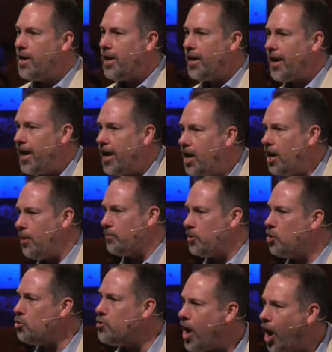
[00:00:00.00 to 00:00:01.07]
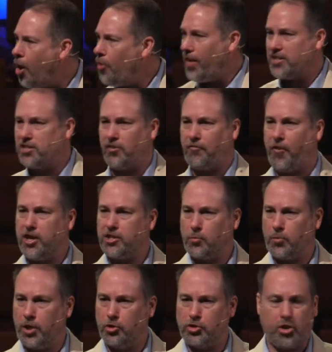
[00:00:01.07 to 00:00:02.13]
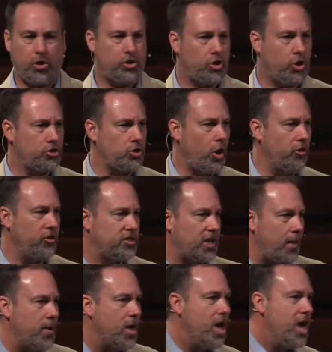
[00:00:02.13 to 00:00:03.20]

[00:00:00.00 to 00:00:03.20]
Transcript: Him. You know, that's the phrase that we use here at church all the time.